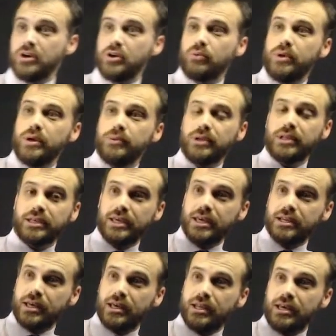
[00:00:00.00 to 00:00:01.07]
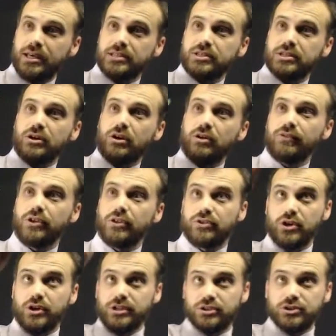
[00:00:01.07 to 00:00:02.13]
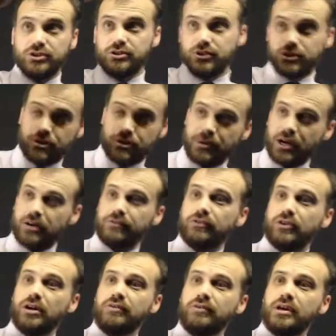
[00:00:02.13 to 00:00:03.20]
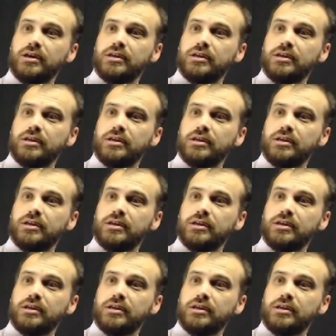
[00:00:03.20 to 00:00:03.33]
we would get an answer of thirty-two, two to the power of five,